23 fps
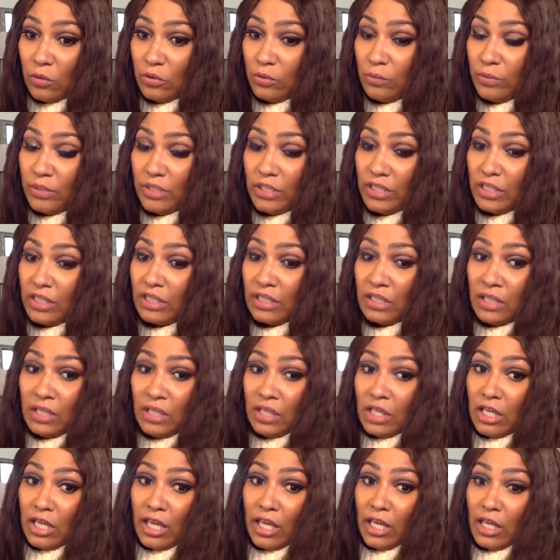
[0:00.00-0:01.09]
You'll be
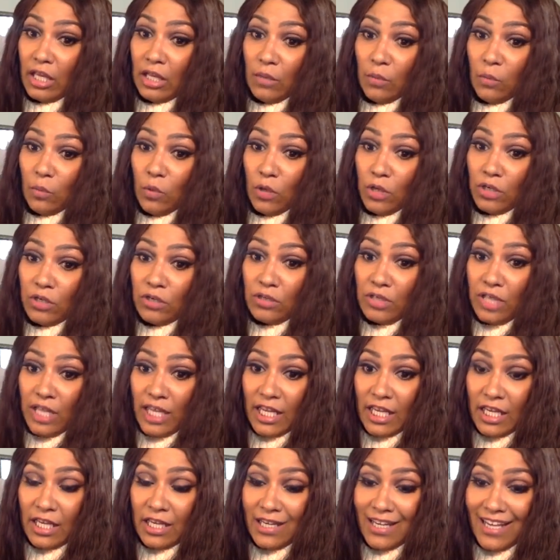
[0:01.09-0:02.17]
in
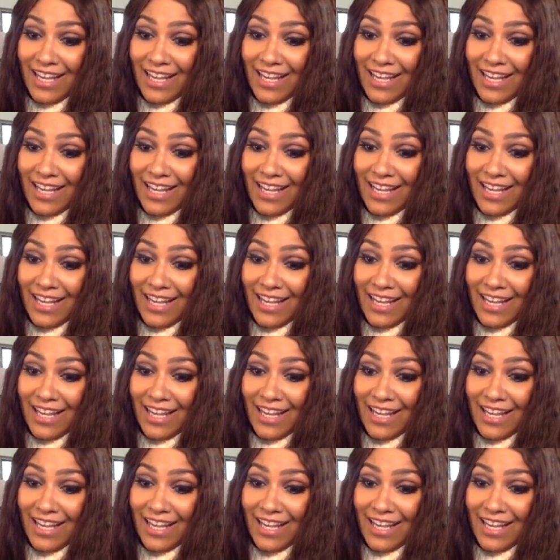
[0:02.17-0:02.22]
Wonderland